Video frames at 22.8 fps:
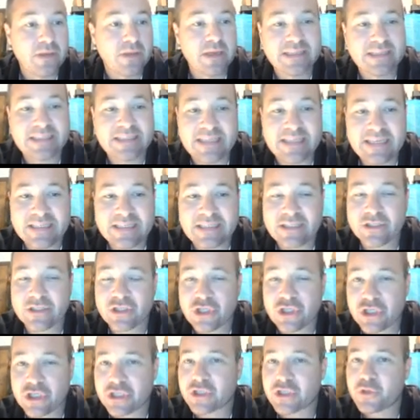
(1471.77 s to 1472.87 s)
It's easiest
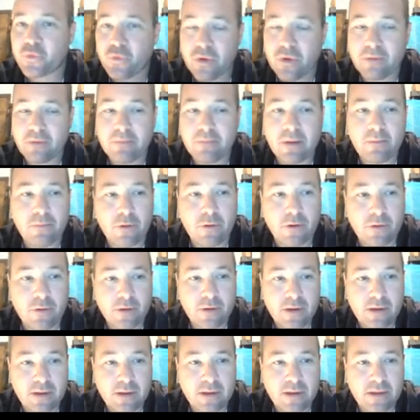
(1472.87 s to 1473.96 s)
just to remember
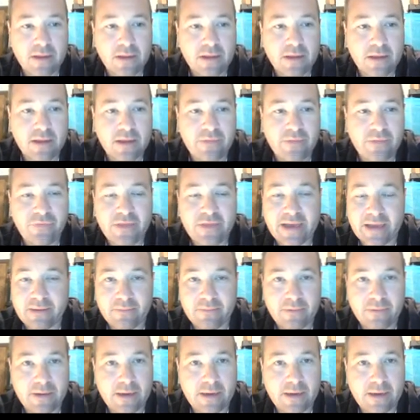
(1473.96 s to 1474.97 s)
that